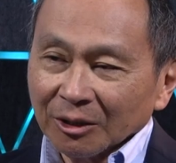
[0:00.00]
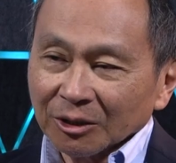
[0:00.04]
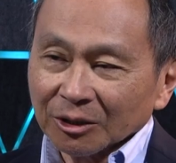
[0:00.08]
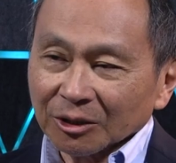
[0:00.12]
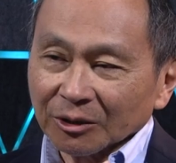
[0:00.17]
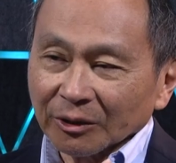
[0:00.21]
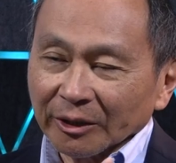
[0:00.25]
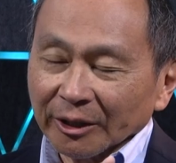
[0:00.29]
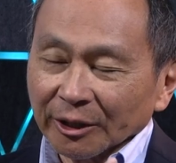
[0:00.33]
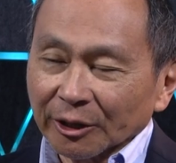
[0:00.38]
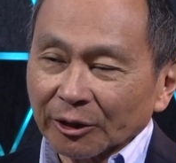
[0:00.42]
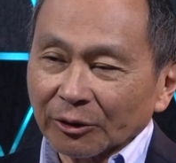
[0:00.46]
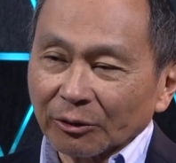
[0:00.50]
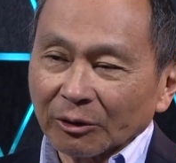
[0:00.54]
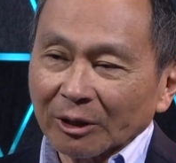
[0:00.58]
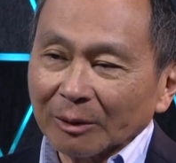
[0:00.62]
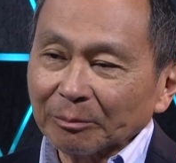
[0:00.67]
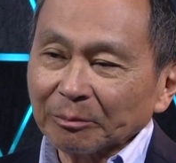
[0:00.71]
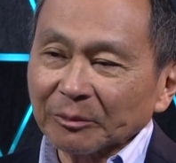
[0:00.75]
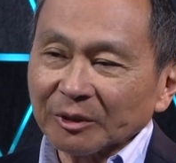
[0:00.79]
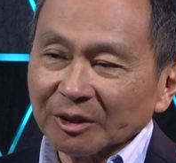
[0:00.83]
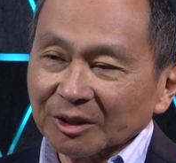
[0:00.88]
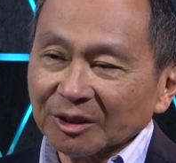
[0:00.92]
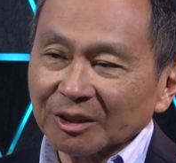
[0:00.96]
So they
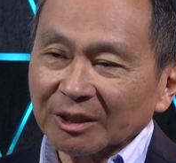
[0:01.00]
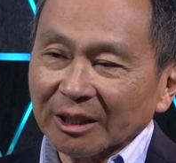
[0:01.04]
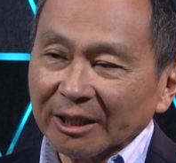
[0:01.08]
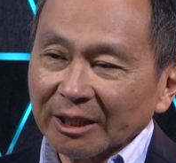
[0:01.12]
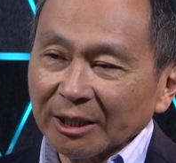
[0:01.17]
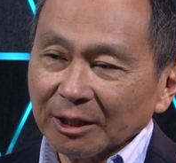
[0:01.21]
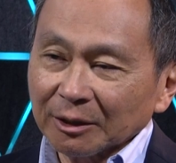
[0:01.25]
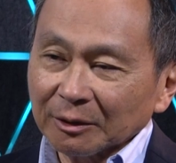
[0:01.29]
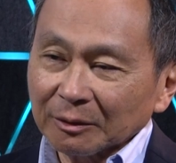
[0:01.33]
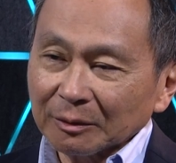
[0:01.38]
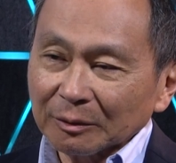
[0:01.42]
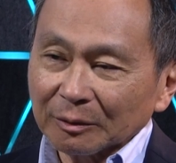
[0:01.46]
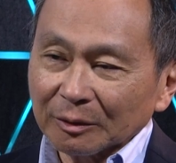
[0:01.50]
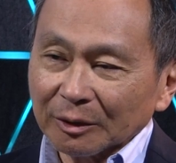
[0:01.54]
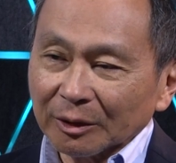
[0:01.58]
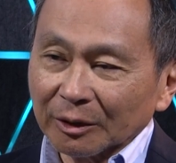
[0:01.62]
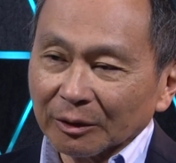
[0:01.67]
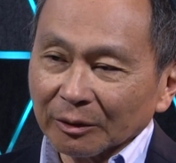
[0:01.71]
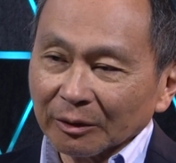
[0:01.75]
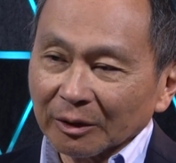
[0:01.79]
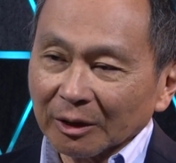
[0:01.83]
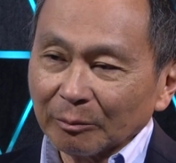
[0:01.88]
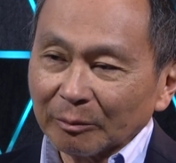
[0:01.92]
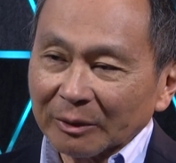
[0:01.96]
corrupt the state, you
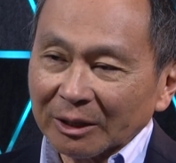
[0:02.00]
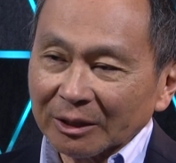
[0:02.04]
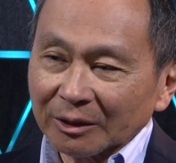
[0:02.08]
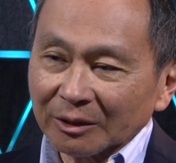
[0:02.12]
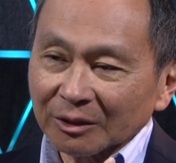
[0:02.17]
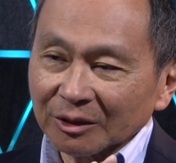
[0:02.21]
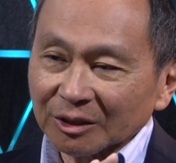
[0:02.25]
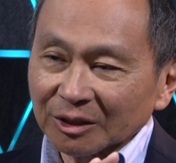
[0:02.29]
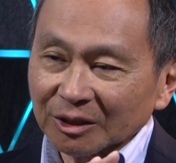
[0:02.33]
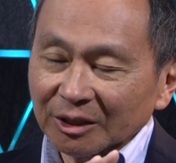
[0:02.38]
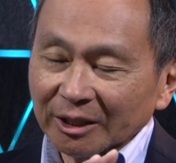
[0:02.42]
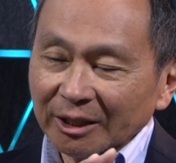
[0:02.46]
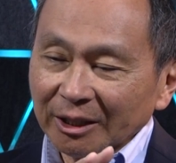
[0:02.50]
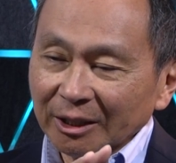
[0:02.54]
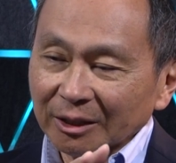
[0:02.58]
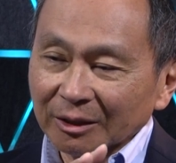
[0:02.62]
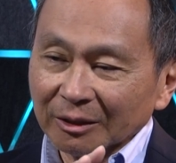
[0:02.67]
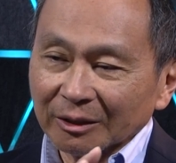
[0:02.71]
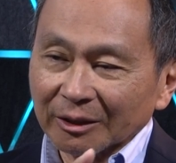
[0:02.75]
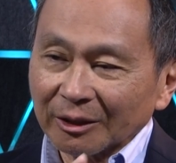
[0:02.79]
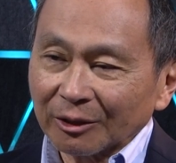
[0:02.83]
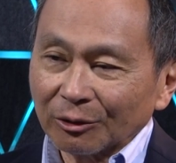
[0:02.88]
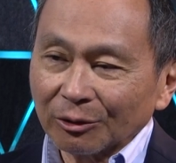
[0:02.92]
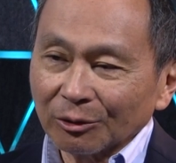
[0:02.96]
know, they make the state
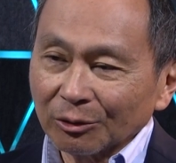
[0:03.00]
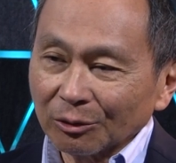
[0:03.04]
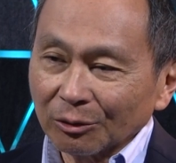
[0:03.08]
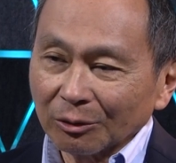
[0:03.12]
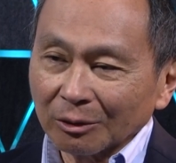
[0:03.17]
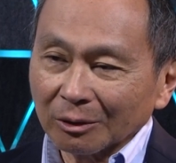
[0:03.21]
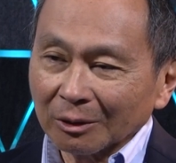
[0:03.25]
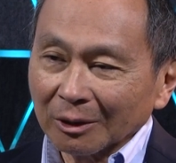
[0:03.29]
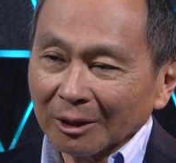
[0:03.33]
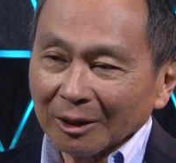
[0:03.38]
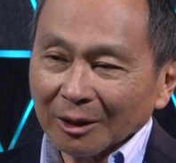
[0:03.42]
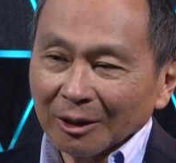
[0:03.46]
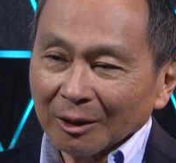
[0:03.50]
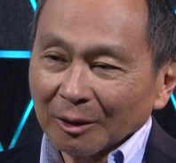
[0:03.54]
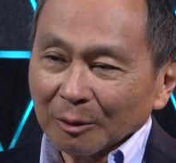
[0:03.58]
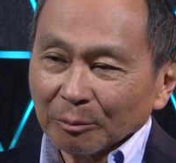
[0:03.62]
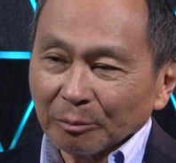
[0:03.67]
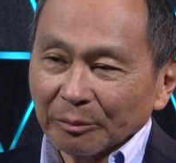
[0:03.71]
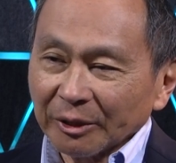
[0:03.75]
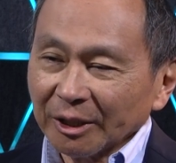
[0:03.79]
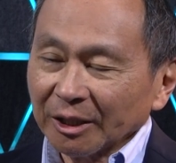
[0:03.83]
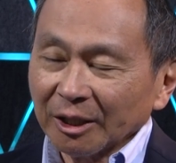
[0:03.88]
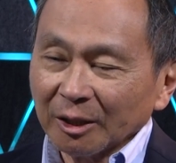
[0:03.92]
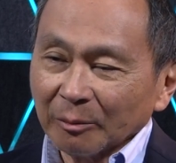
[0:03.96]
their own
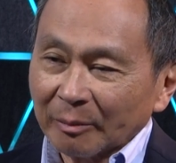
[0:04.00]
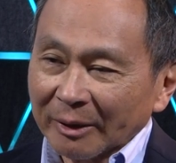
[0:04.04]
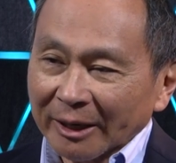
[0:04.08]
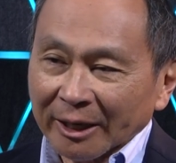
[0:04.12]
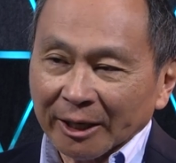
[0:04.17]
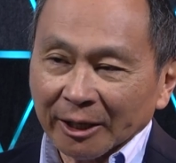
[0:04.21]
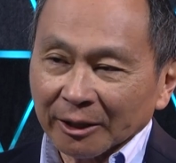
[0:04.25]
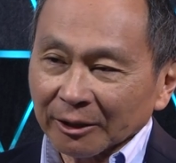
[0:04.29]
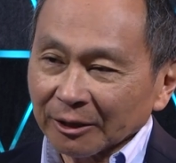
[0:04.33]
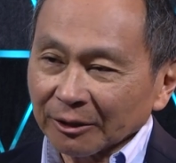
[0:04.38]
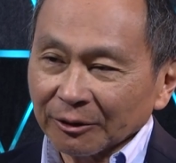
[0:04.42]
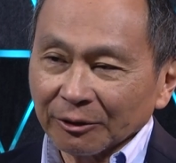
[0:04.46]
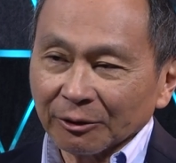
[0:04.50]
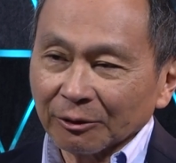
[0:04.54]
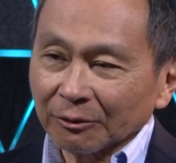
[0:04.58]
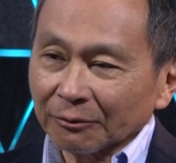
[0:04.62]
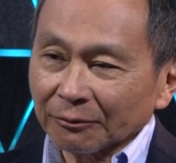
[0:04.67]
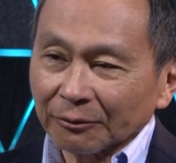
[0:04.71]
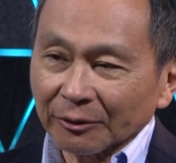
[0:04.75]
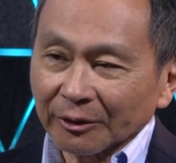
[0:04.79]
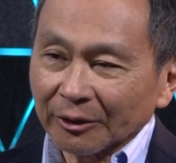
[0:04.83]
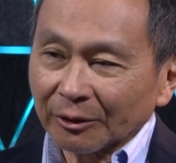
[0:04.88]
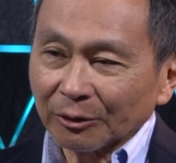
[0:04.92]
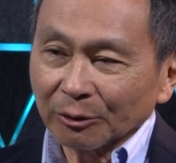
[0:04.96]
piggy bank, you know,
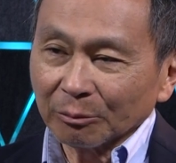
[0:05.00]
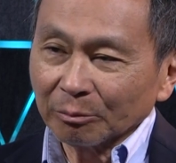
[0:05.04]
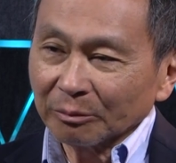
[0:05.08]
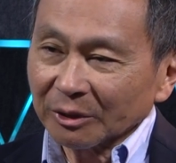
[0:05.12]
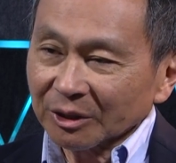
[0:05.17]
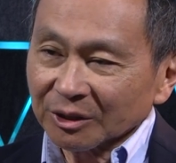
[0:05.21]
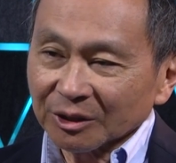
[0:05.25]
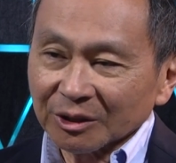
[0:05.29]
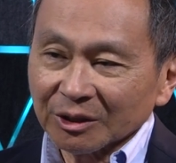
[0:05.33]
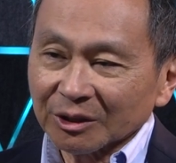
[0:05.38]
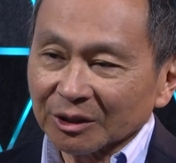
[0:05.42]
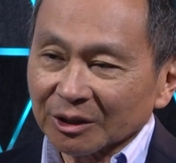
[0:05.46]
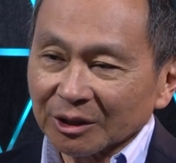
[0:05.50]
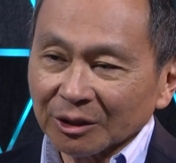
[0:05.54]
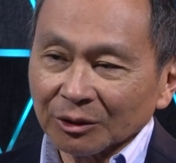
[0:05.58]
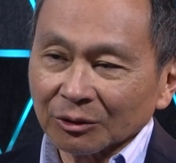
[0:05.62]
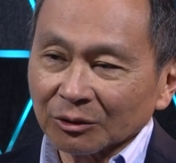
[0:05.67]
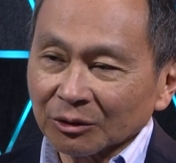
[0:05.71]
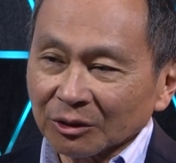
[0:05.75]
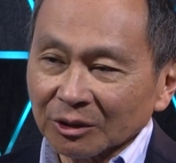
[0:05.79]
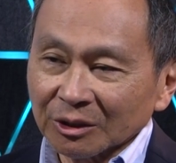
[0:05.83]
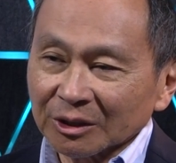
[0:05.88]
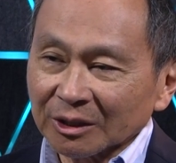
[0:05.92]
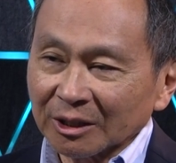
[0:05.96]
for their own business
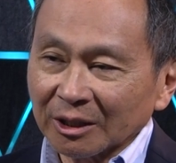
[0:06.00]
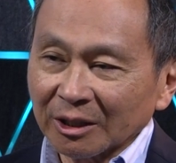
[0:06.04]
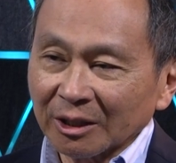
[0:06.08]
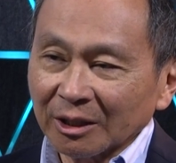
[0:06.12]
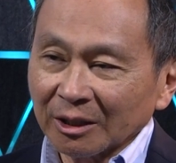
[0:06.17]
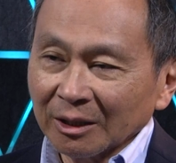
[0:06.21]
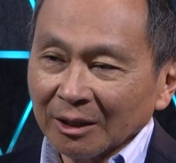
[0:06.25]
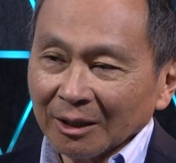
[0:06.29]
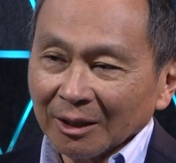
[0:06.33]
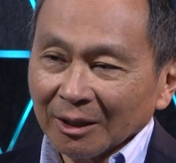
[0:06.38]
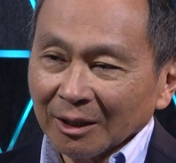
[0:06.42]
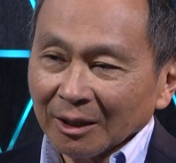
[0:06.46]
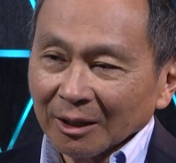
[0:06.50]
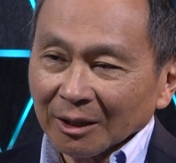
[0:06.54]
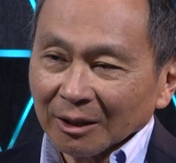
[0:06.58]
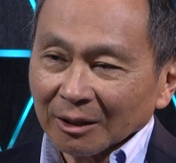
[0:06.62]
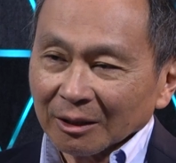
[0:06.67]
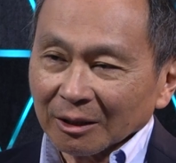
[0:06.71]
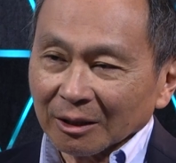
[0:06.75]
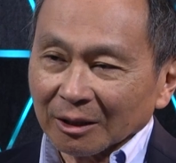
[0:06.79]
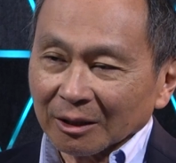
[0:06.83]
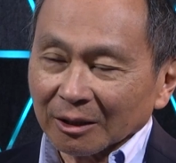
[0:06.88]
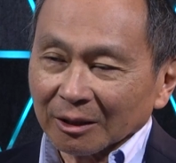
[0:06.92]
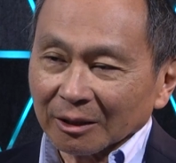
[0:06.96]
interests. They
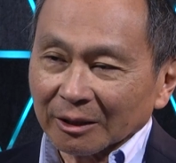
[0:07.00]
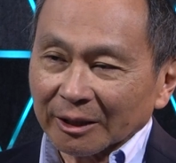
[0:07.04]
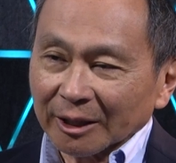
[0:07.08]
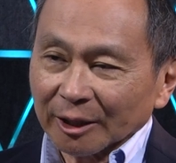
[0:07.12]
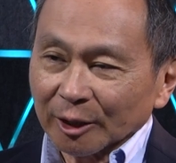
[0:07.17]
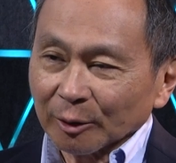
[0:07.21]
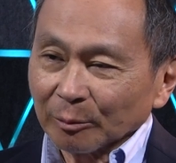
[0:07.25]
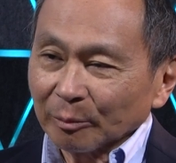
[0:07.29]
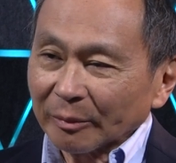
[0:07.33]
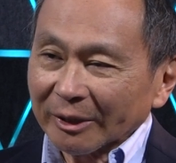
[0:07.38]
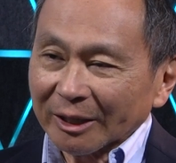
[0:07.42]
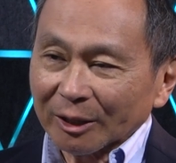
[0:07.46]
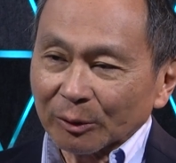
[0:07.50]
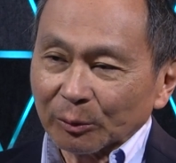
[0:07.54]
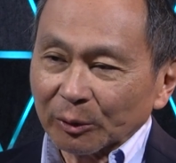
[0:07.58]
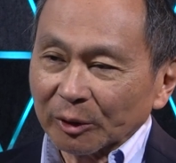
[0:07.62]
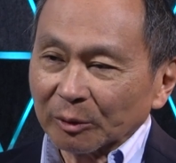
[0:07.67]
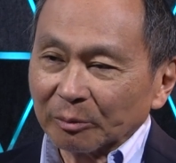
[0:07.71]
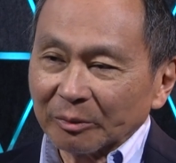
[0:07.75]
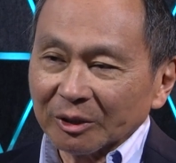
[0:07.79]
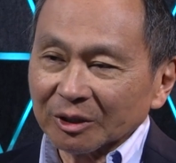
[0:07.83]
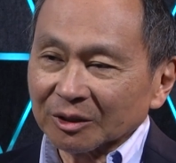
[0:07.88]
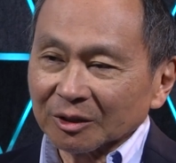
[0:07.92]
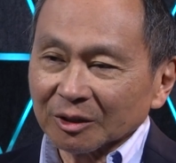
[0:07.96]
uh, get in bed
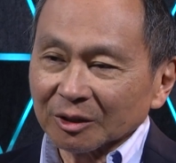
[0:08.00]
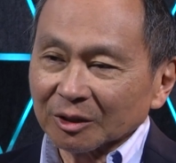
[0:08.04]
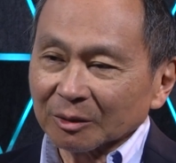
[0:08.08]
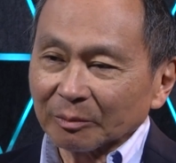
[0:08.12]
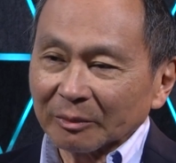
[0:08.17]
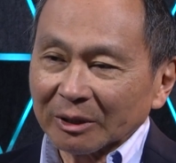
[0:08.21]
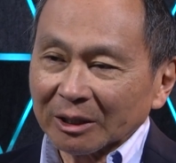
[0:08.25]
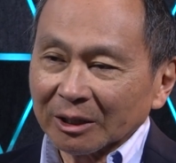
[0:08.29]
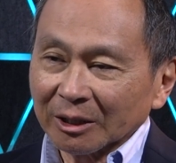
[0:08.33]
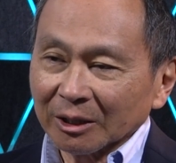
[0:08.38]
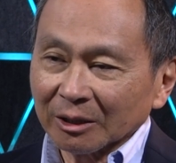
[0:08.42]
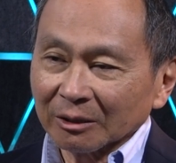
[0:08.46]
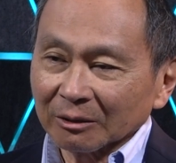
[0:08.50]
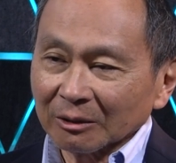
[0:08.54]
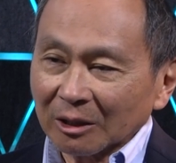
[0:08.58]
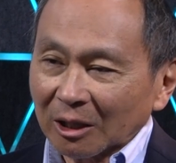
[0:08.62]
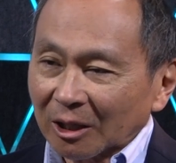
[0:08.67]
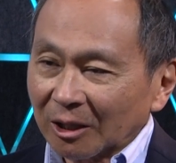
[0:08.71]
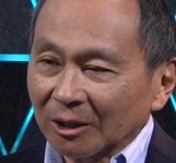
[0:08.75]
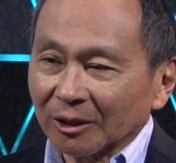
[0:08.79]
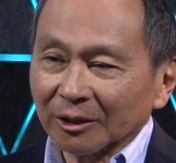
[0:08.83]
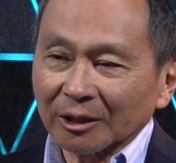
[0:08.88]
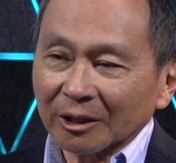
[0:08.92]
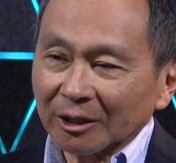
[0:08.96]
with businessmen,
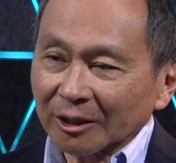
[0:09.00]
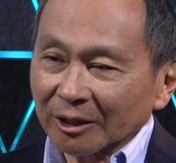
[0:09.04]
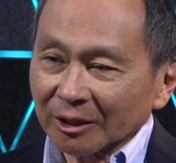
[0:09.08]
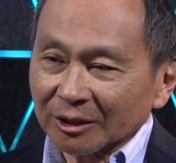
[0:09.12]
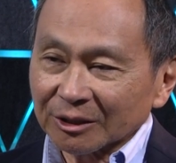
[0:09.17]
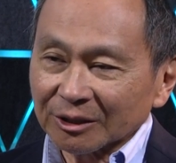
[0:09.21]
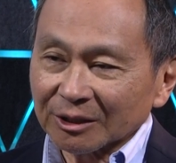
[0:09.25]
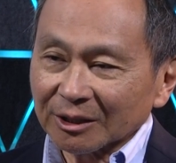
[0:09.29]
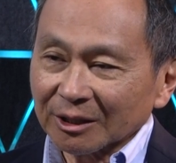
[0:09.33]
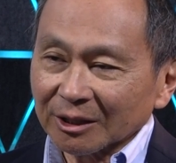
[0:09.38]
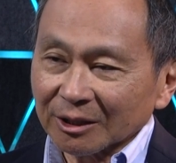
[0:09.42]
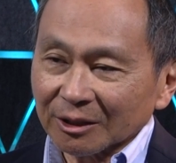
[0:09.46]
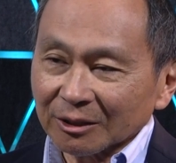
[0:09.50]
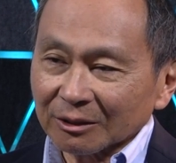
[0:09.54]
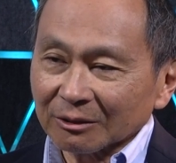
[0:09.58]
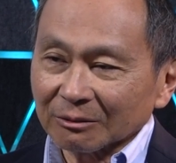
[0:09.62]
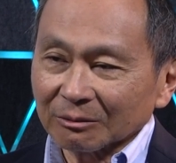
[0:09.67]
oligarchs that